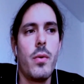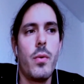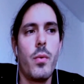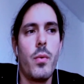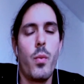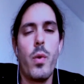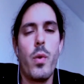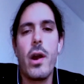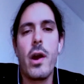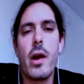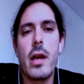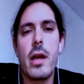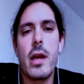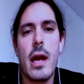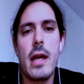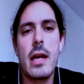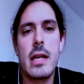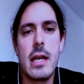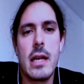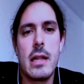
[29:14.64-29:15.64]
Where can
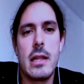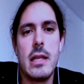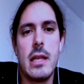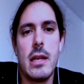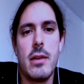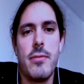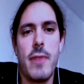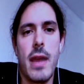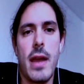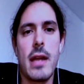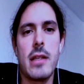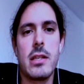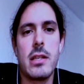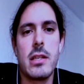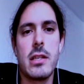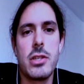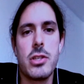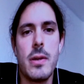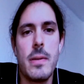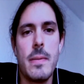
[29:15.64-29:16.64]
I get the
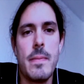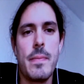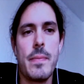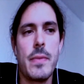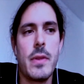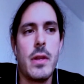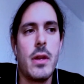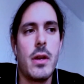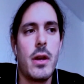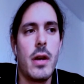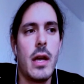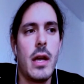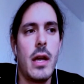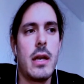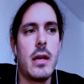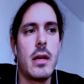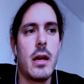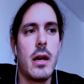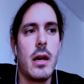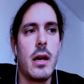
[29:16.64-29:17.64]
advantage? And
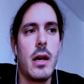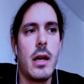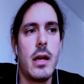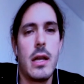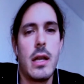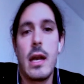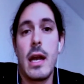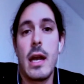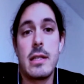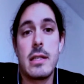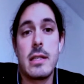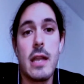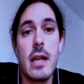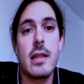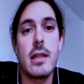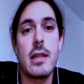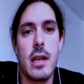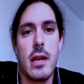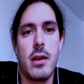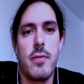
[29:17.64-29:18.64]
then I take
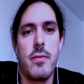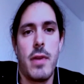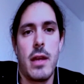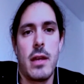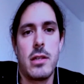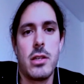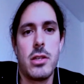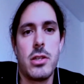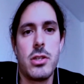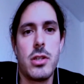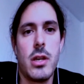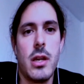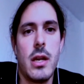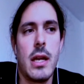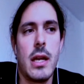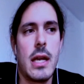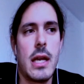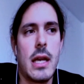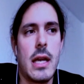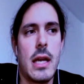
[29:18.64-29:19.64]
that advantage. And
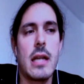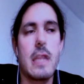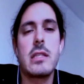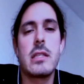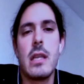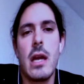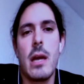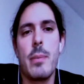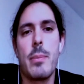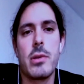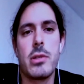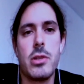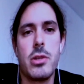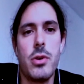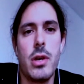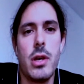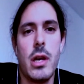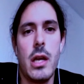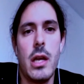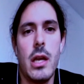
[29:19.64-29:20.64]
again, that's the
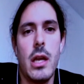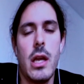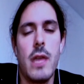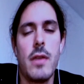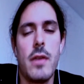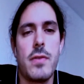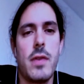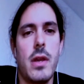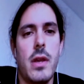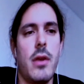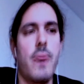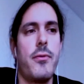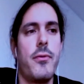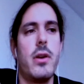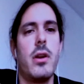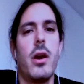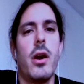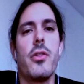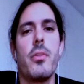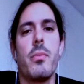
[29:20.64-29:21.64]
opportunity. If
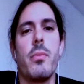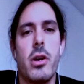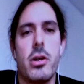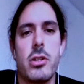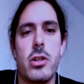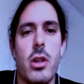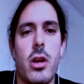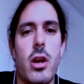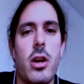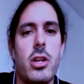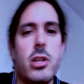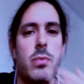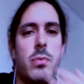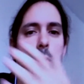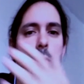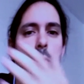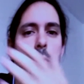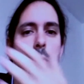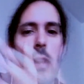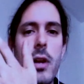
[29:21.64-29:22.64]
another martial artist
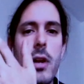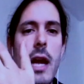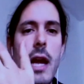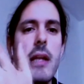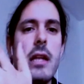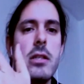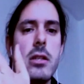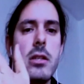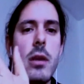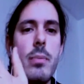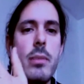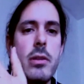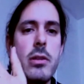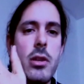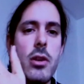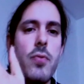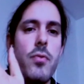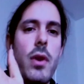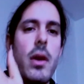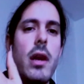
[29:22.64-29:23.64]
puts their hands up as
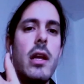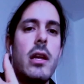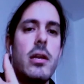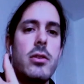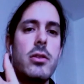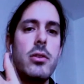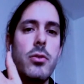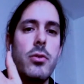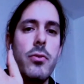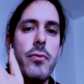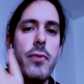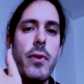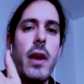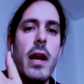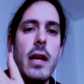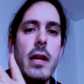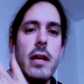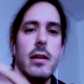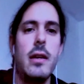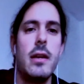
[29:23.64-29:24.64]
they're ready to
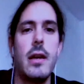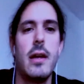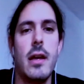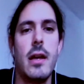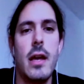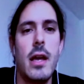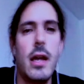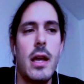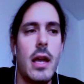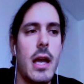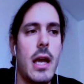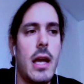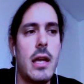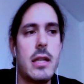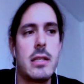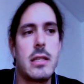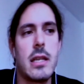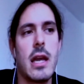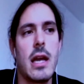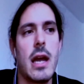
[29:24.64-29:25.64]
fight, and
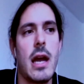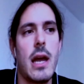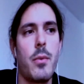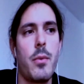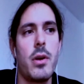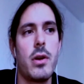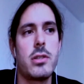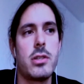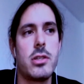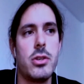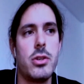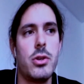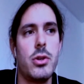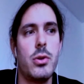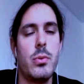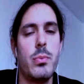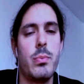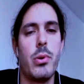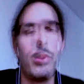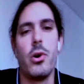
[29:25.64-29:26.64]
say I was to
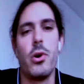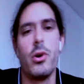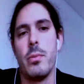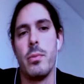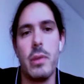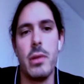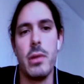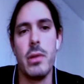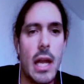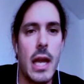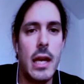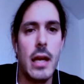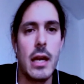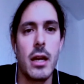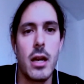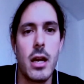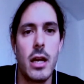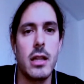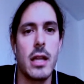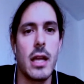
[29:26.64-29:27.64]
pull the blade and
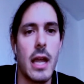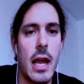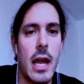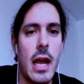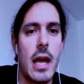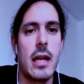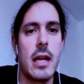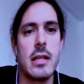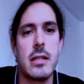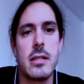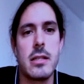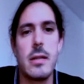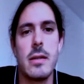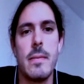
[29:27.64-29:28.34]
cut the hands,